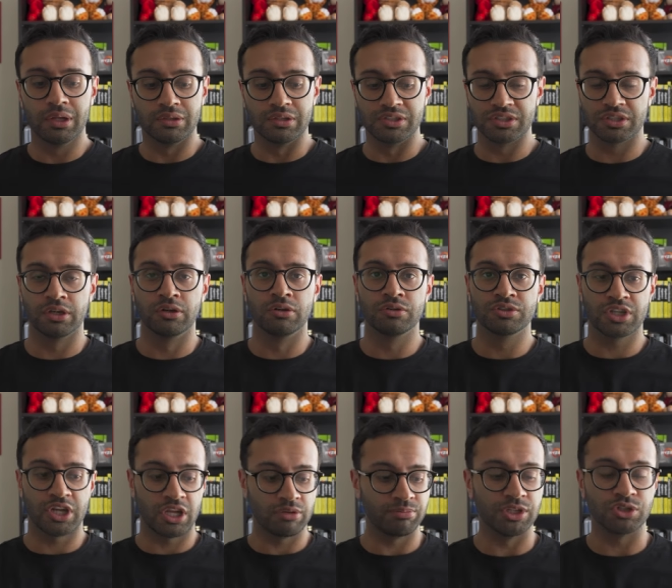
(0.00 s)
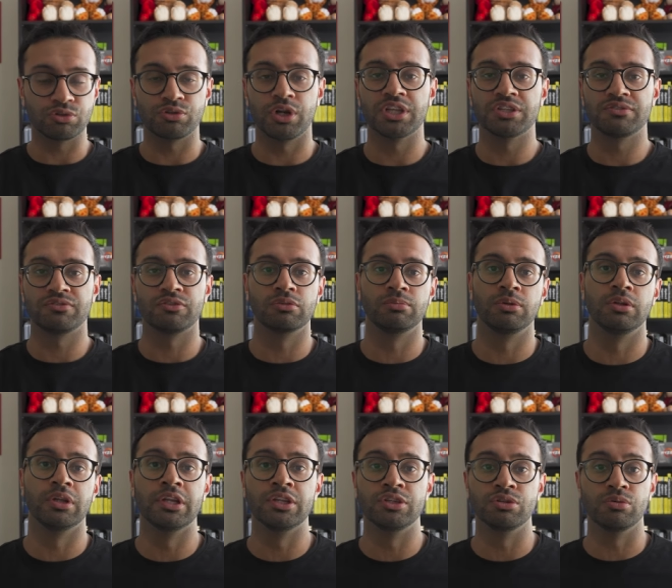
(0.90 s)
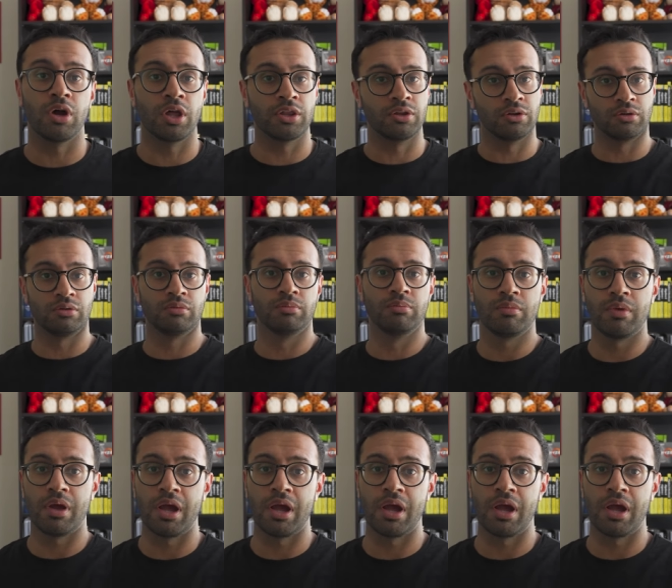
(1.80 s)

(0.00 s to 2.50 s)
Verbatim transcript: These skills can be transferable into other